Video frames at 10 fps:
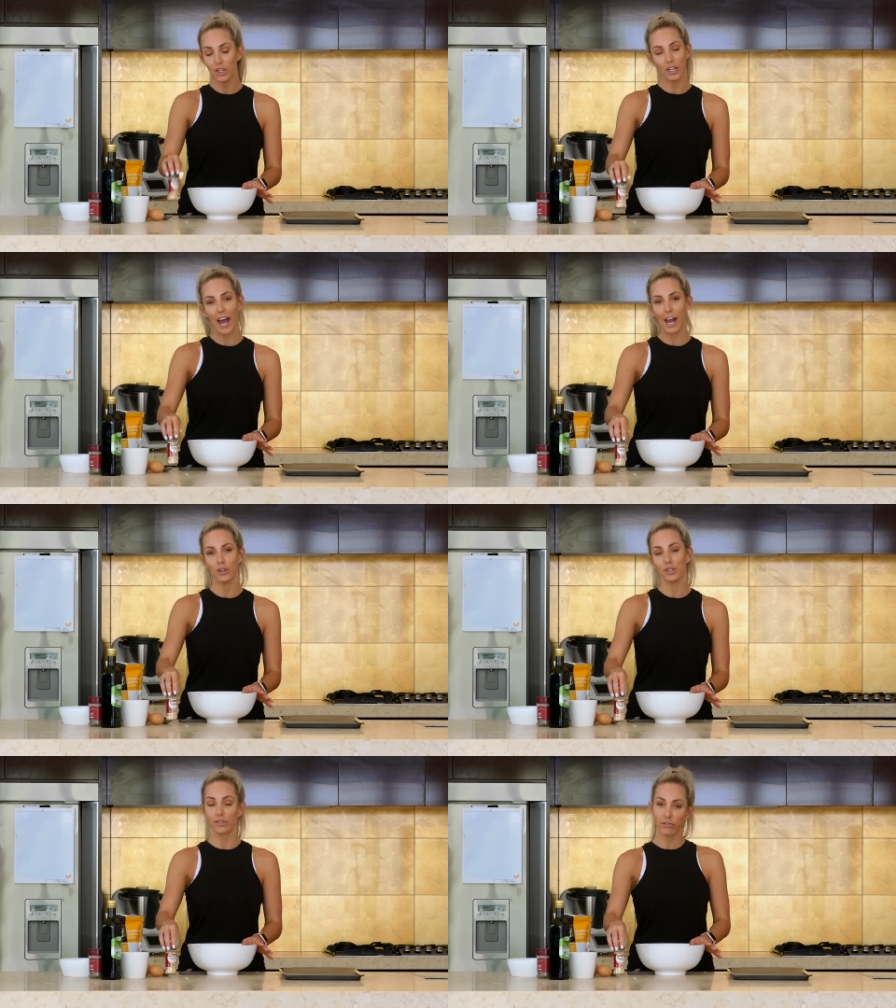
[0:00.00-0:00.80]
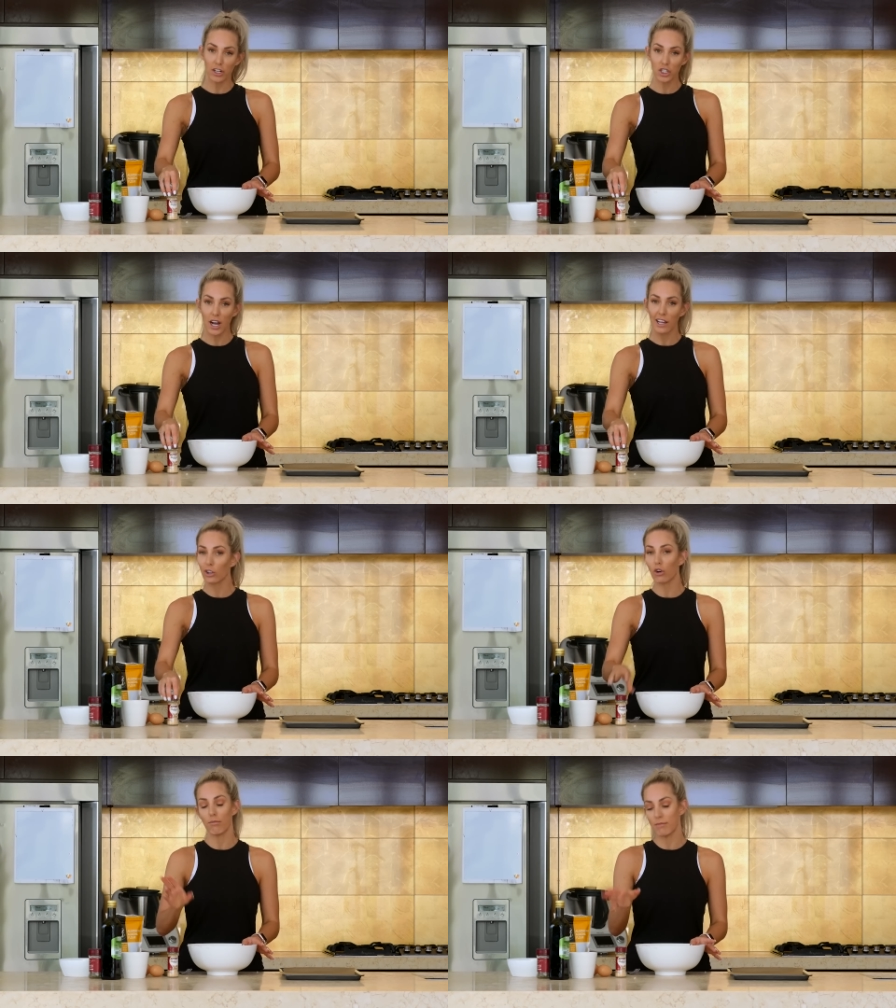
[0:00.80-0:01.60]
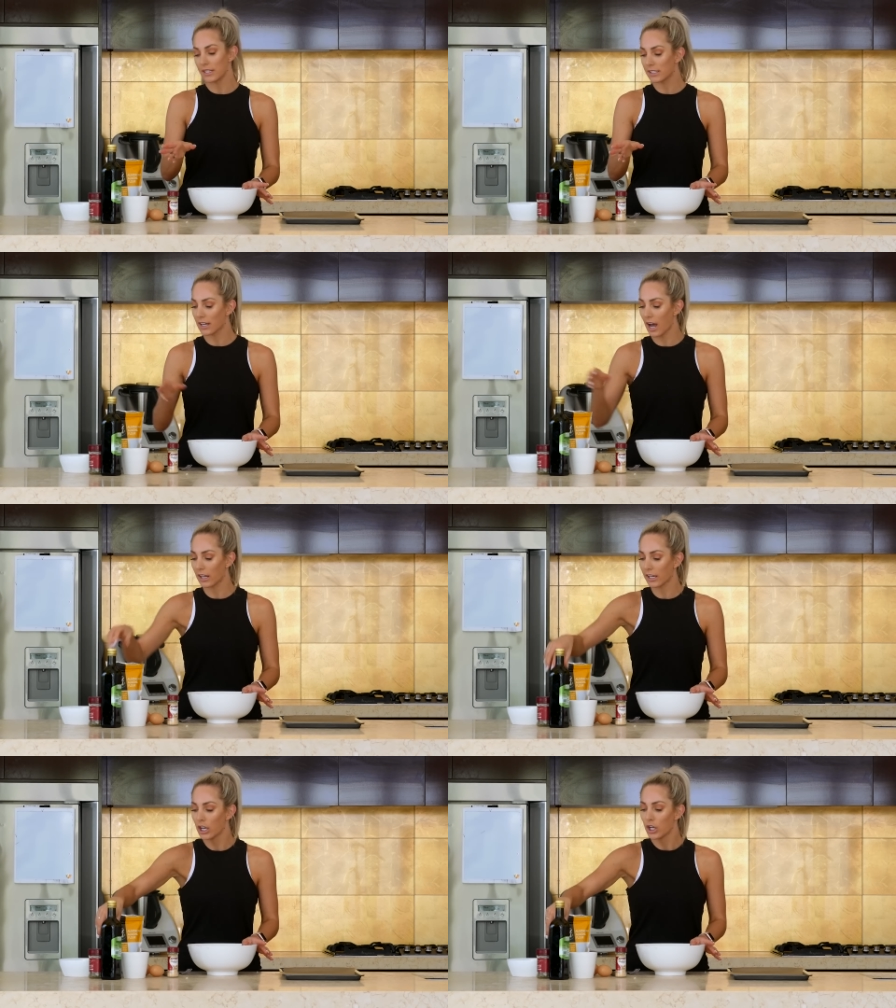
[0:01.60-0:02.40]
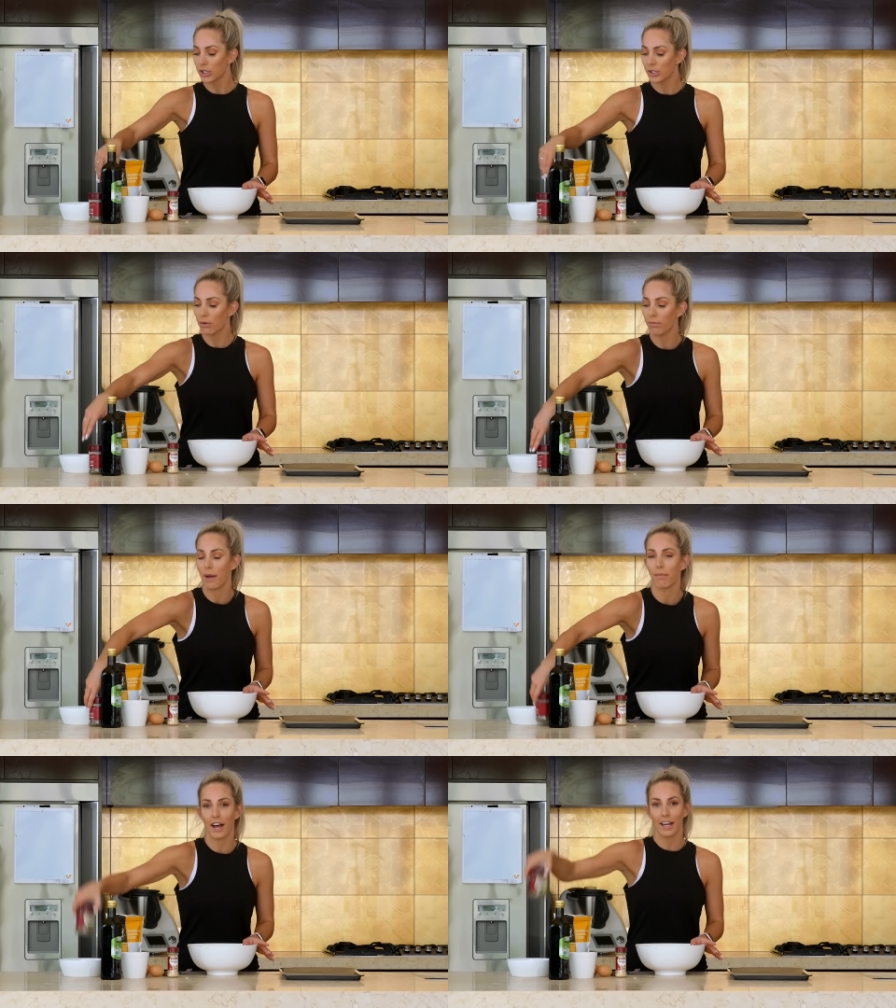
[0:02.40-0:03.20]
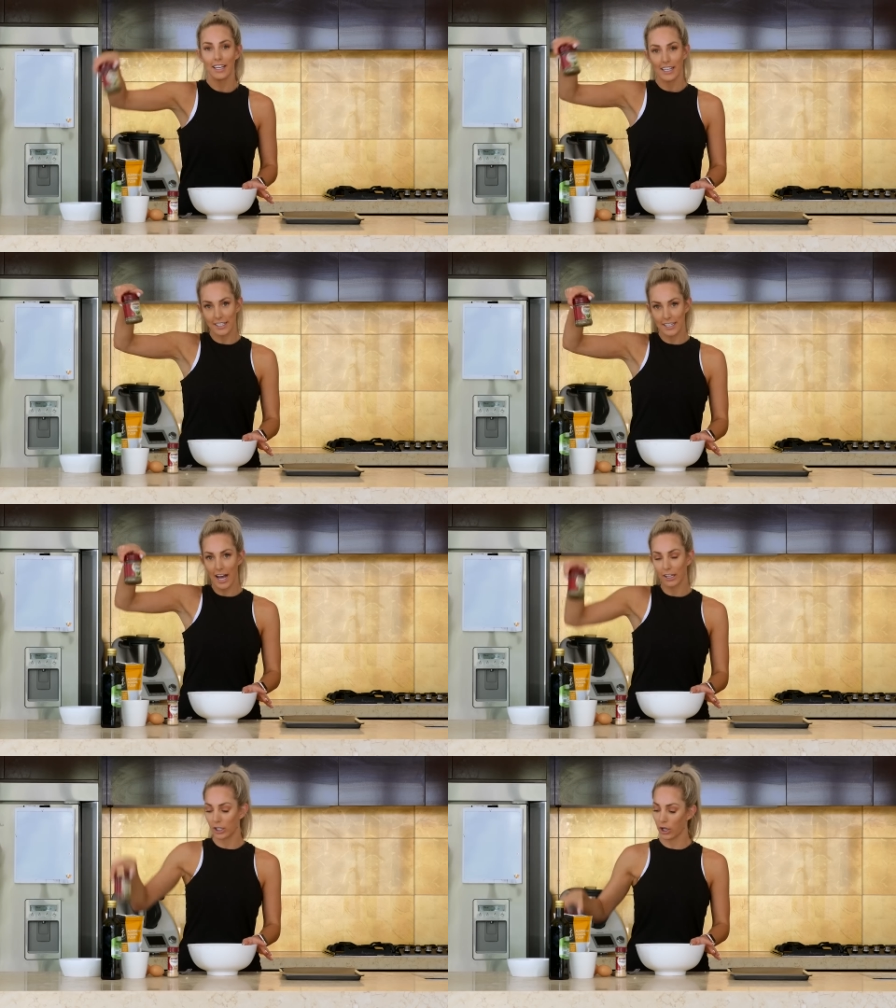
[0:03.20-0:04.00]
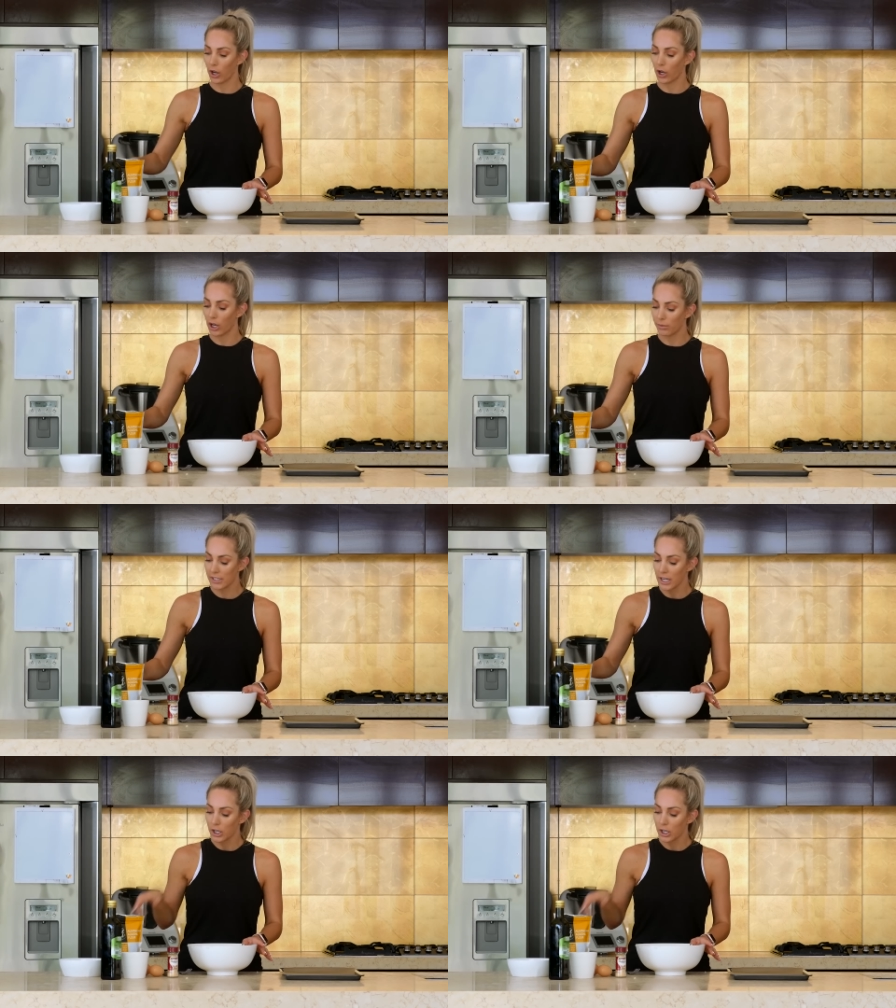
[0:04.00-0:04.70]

You can use fresh garlic or minced garlic, salt and pepper, Italian herbs,